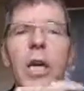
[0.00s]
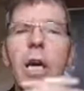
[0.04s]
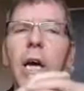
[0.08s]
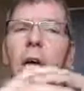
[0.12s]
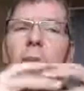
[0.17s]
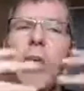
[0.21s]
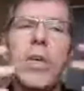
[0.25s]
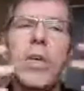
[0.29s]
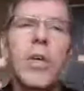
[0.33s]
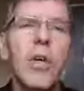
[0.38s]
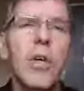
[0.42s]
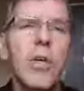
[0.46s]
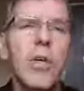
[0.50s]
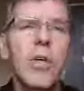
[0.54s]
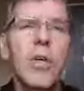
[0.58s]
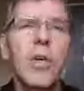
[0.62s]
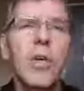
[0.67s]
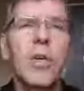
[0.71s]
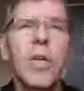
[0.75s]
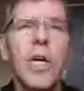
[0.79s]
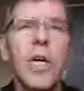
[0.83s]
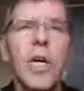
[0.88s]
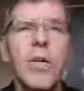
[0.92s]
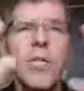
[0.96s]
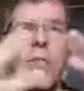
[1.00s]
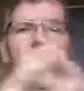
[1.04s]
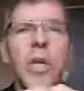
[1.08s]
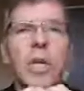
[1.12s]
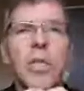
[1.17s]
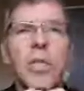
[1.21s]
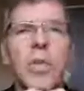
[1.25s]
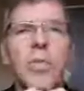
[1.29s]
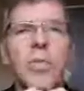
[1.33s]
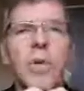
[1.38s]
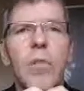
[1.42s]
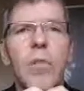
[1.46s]
And you can connect with
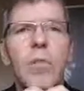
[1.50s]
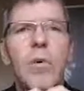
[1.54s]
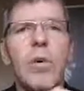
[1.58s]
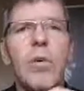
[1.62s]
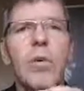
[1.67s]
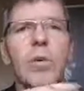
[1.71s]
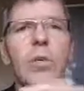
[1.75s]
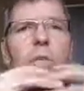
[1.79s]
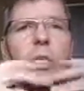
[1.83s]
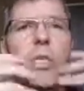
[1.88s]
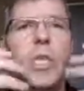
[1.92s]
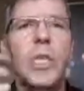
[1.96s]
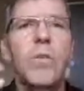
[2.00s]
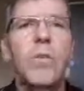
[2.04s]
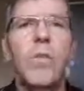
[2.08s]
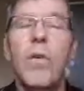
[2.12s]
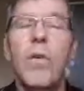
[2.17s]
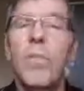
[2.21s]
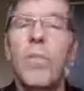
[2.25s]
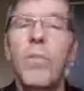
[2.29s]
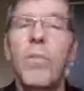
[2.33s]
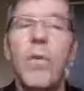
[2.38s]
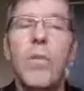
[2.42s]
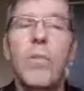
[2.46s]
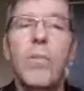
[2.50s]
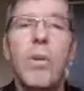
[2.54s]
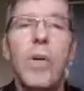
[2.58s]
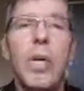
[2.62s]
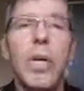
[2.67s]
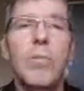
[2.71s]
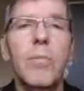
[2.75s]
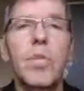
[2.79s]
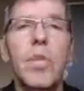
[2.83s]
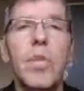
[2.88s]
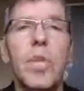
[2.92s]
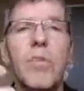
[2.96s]
us as well, because I say we've
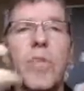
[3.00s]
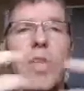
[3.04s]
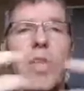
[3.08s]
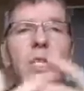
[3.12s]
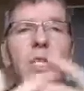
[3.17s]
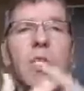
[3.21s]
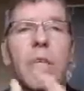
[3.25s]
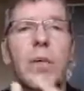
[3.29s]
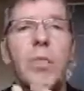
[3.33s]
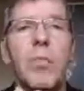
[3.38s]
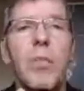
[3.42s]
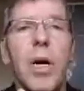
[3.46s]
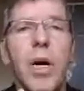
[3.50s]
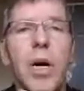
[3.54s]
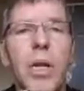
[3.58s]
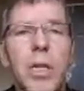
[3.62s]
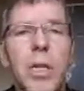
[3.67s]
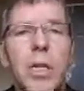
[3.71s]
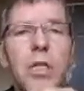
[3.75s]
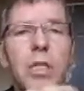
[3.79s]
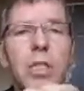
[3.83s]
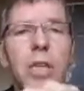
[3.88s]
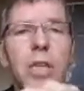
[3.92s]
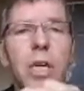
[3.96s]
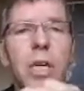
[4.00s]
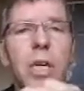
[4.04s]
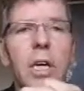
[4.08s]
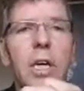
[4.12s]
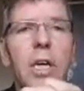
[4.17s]
become strategic partners